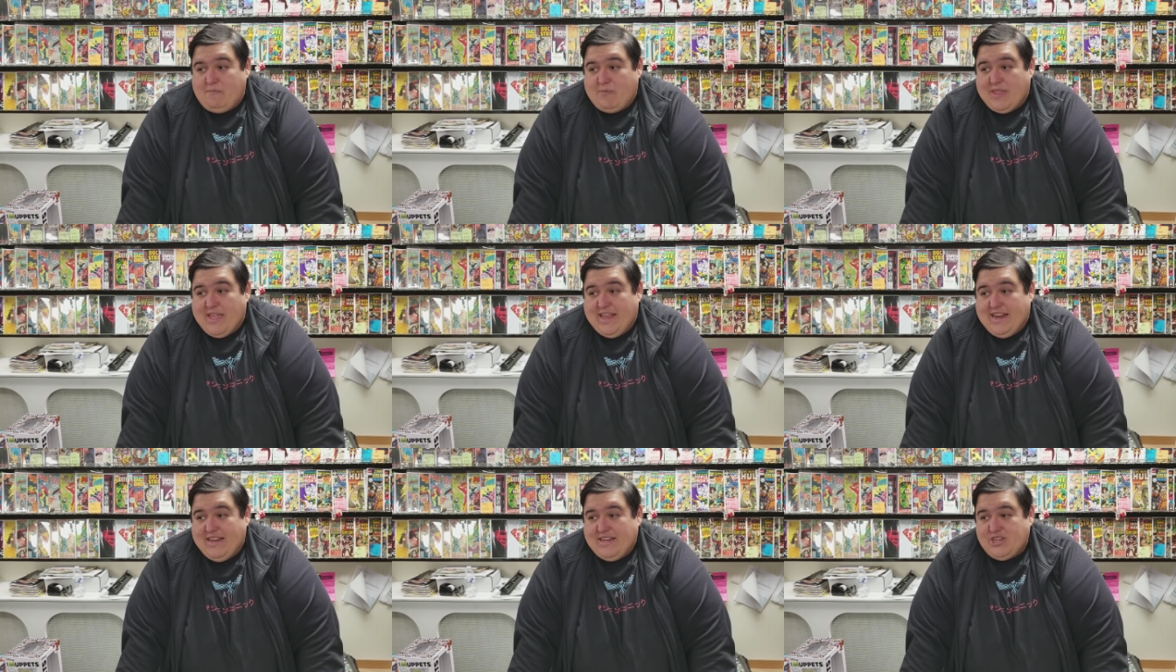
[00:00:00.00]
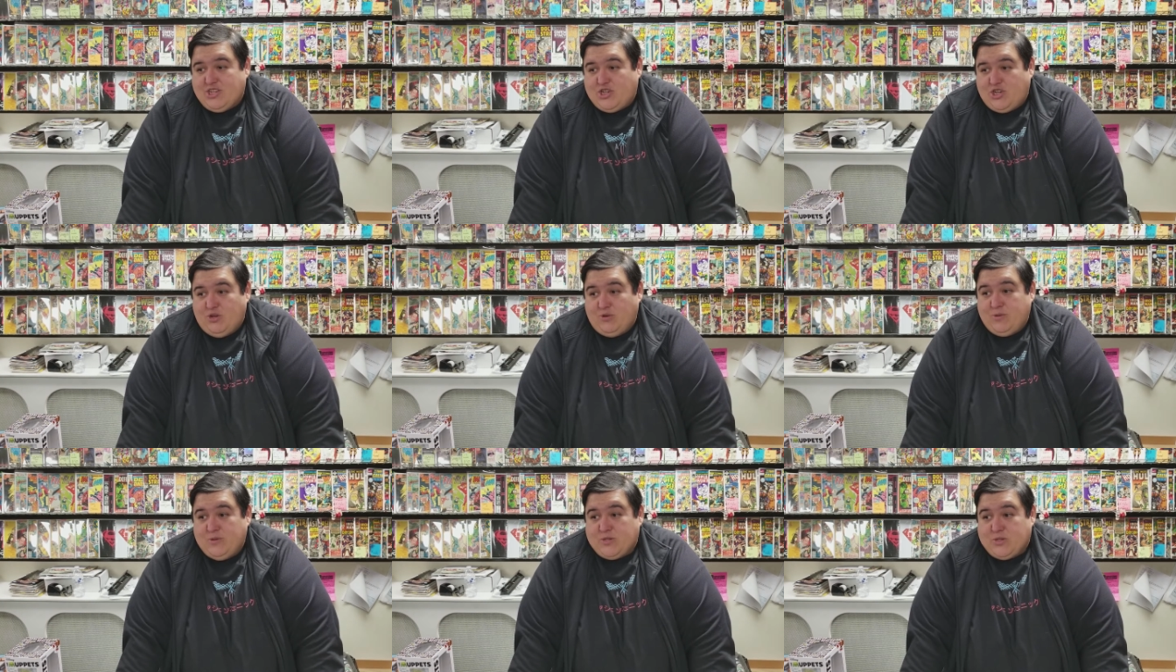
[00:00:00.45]
and it
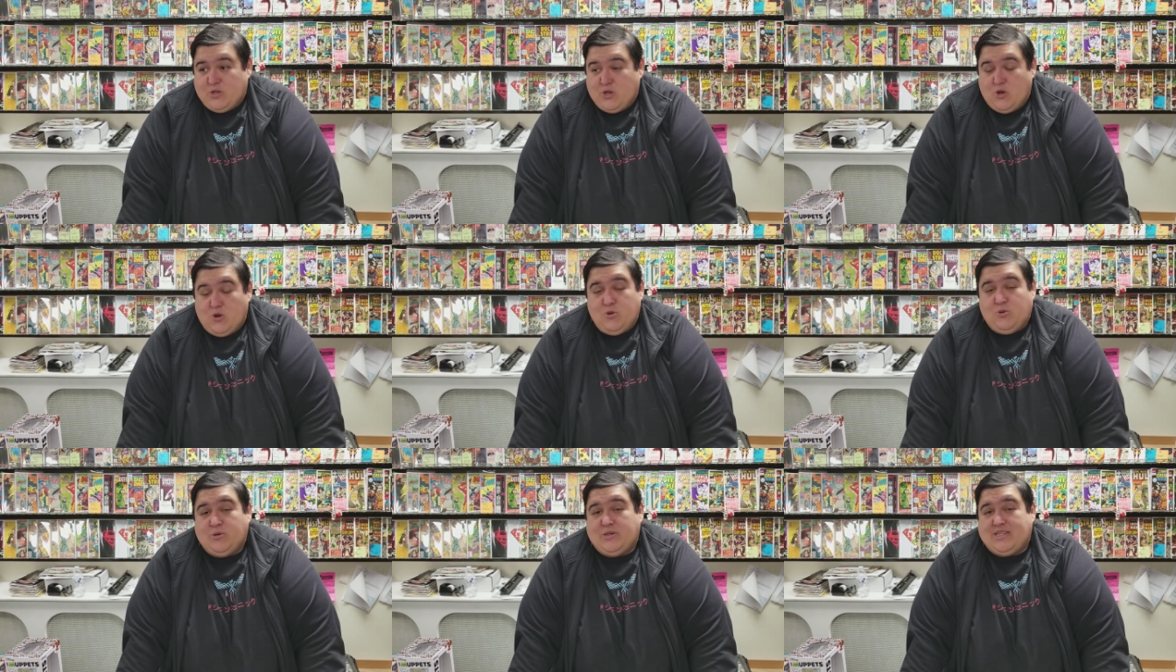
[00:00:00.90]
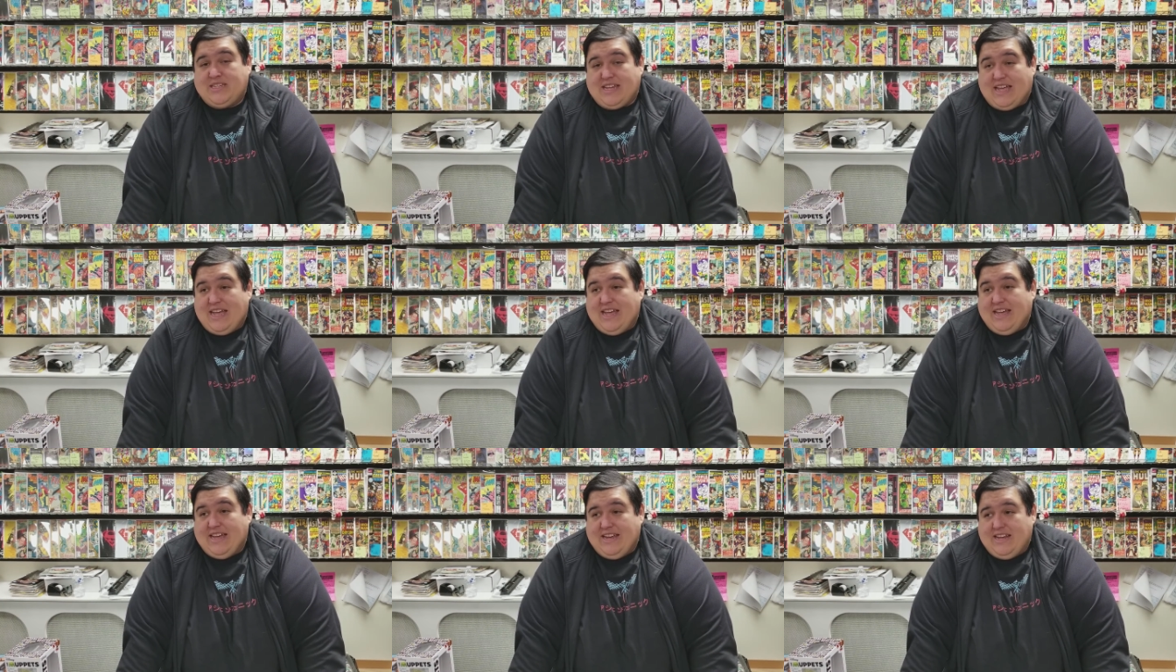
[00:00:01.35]
shows no
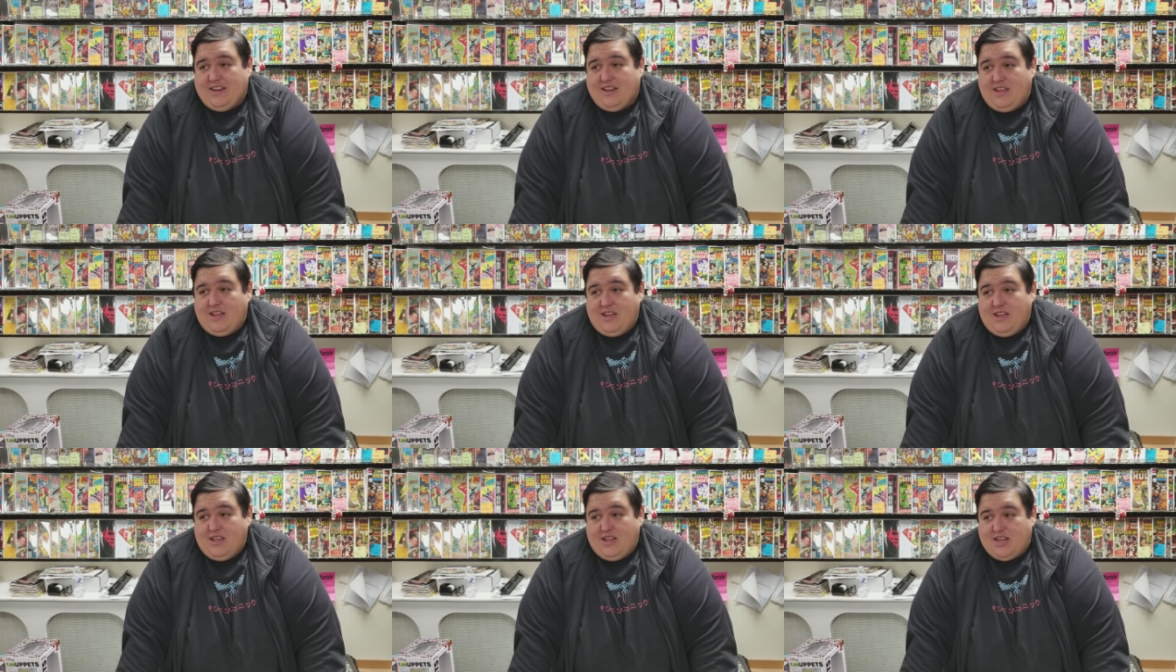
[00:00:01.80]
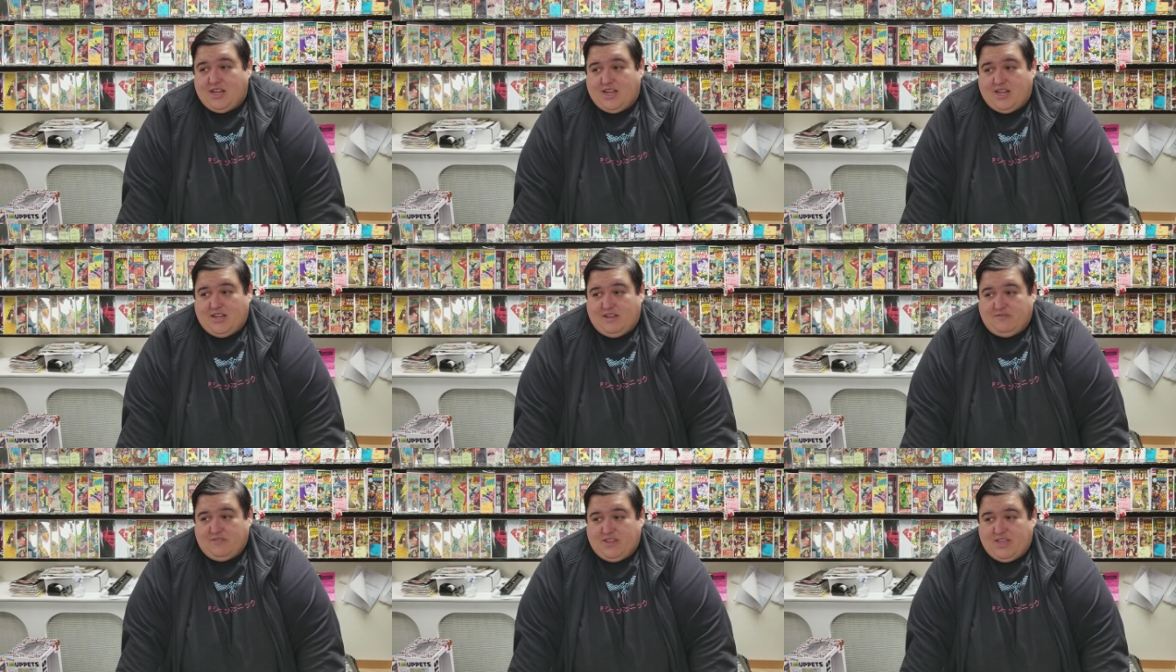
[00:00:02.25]
sign
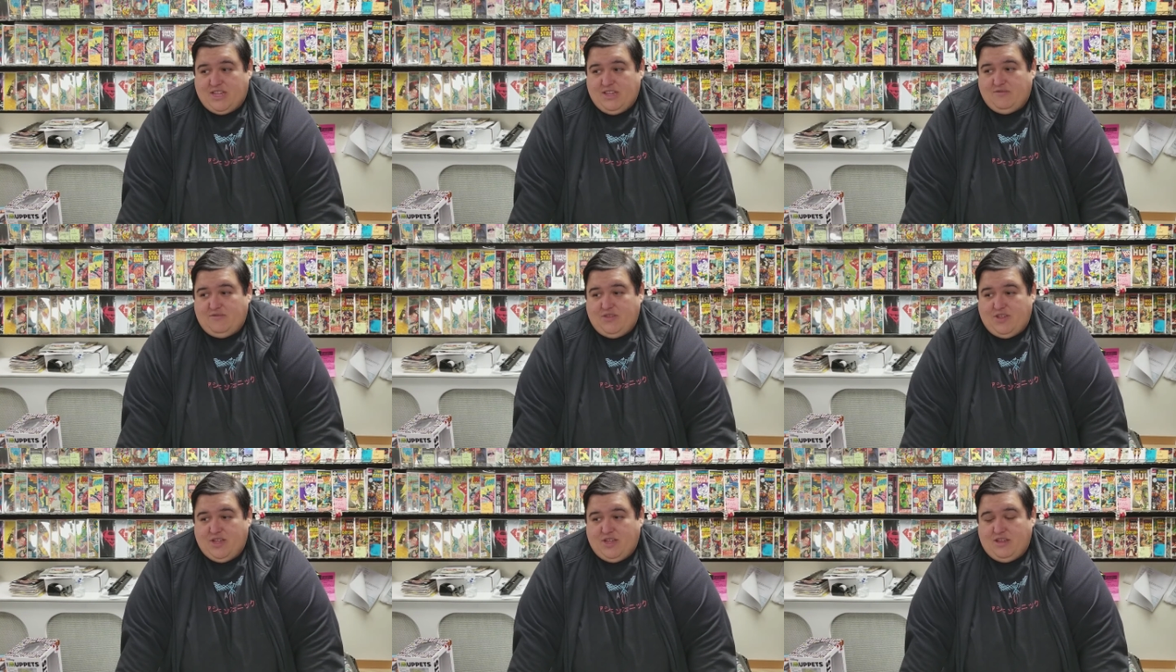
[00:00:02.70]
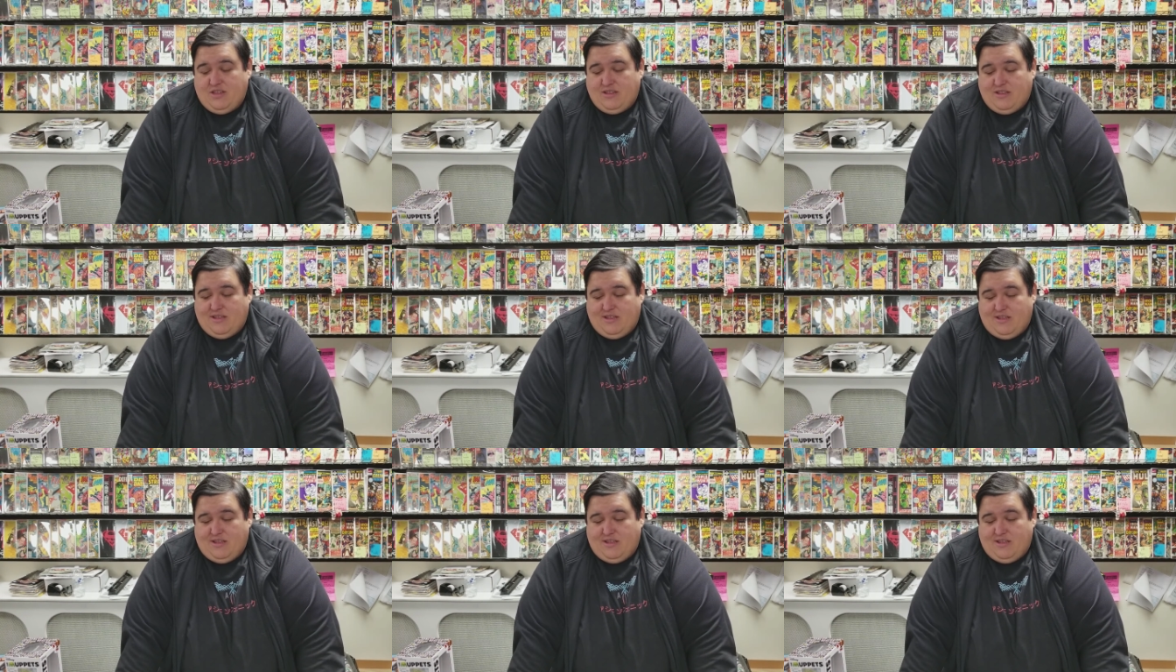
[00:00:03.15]
of giving